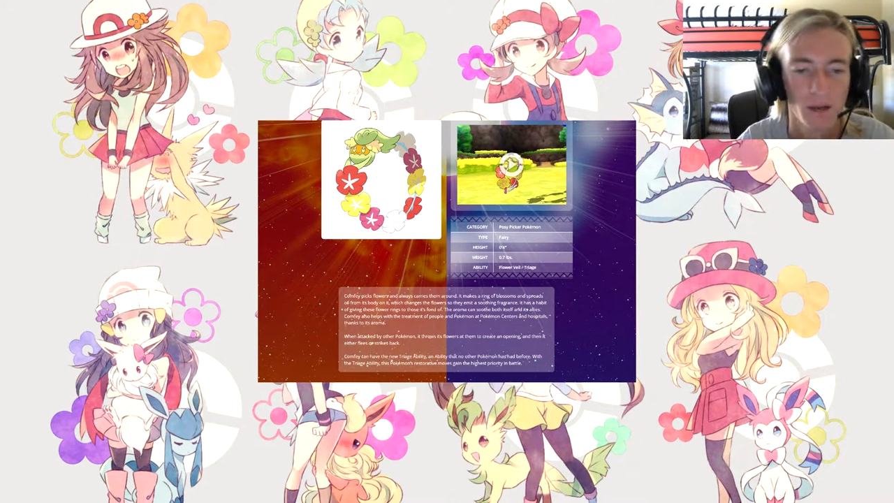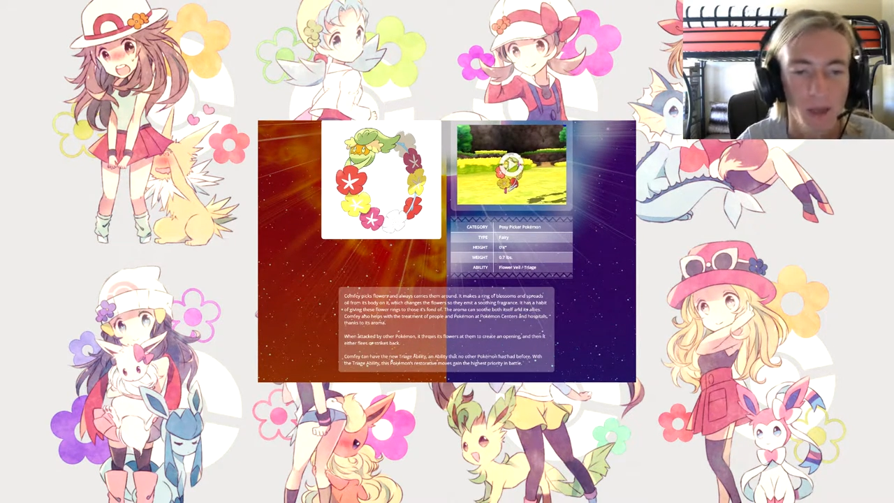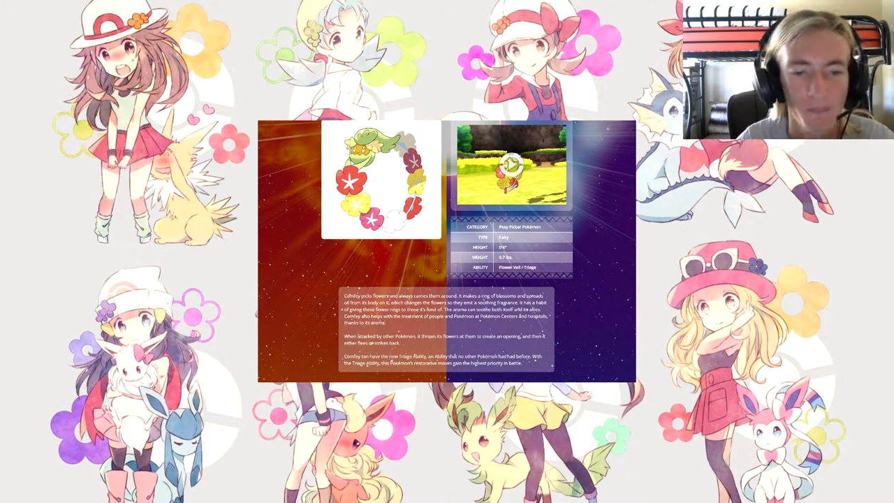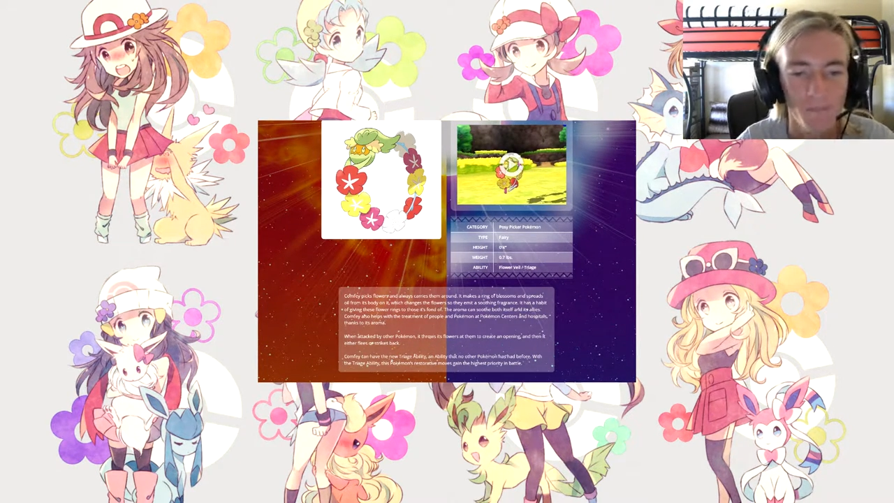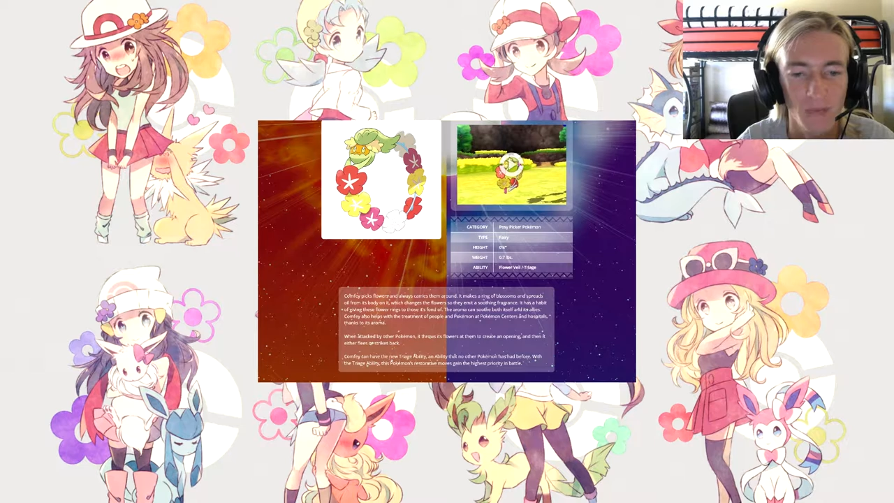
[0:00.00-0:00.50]

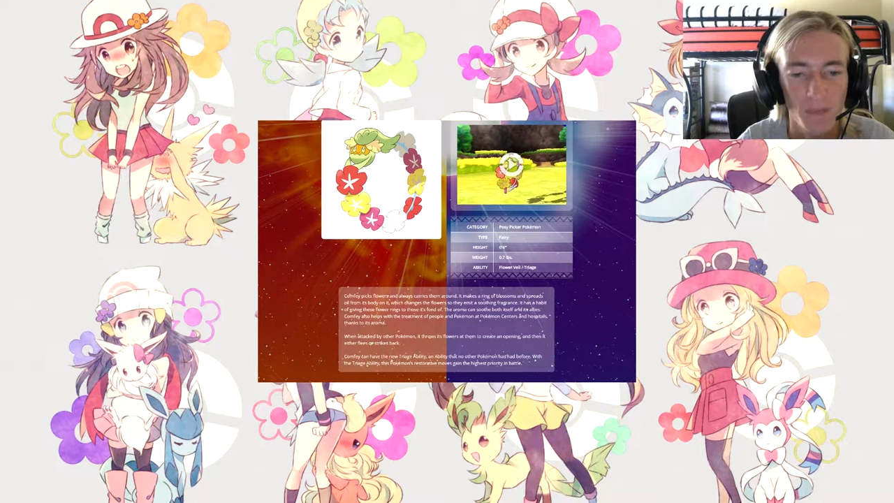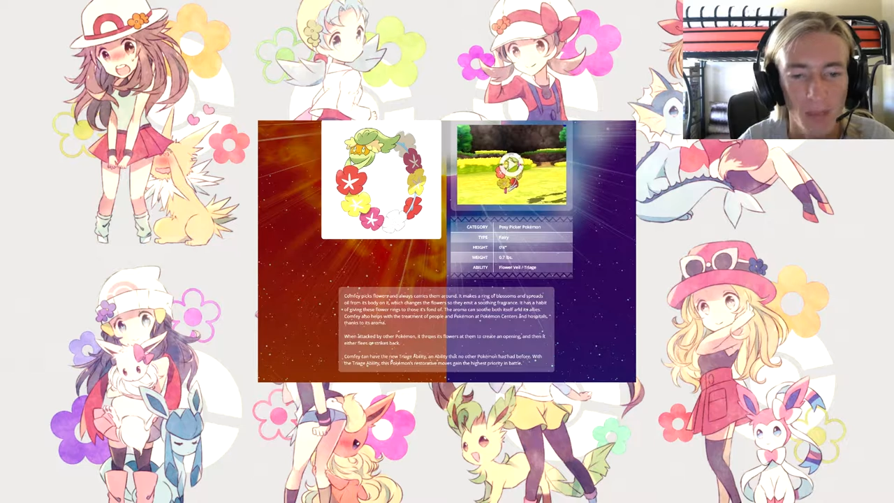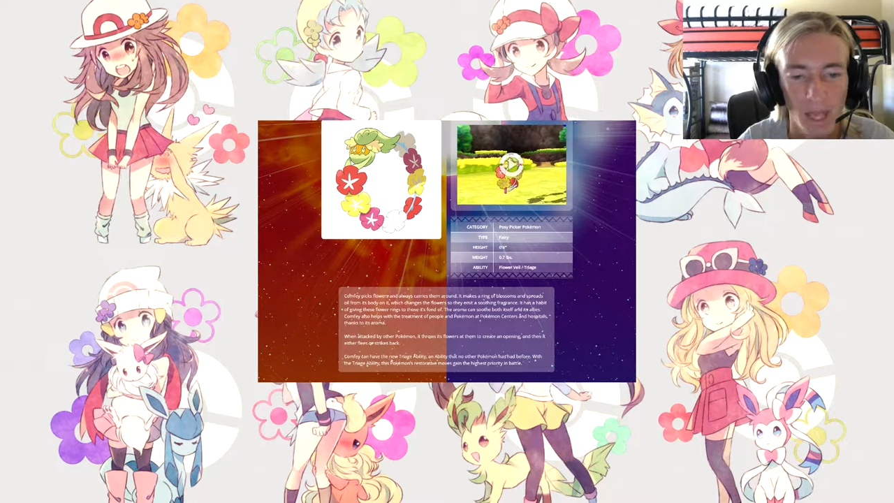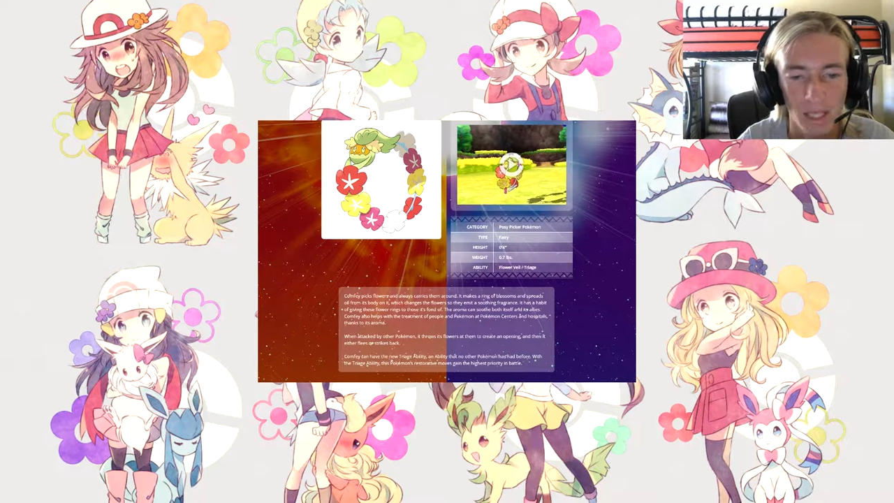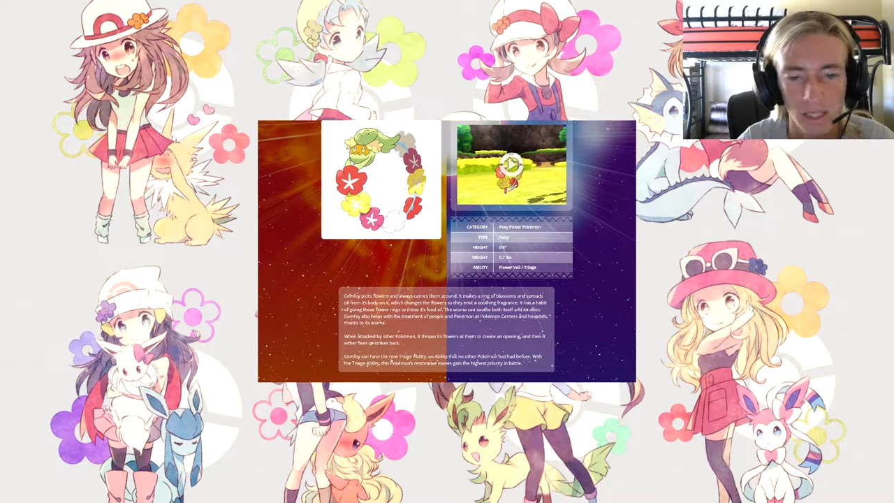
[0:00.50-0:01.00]
comfy
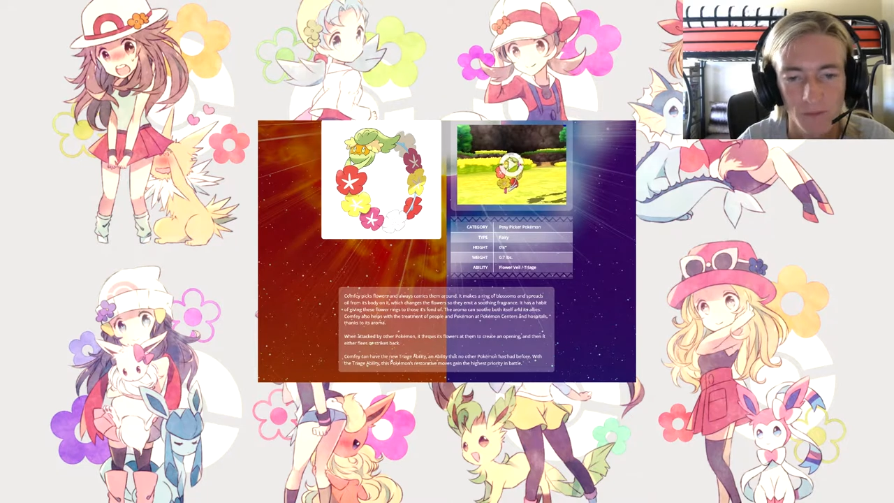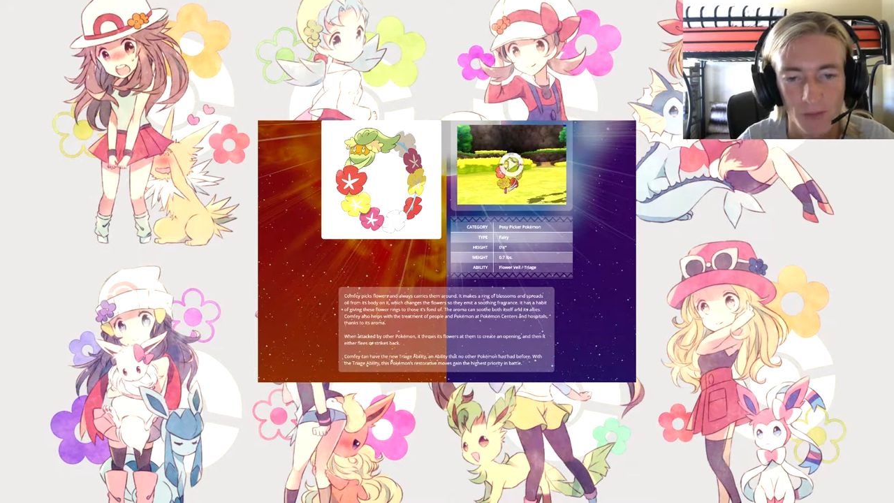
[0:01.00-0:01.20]
picks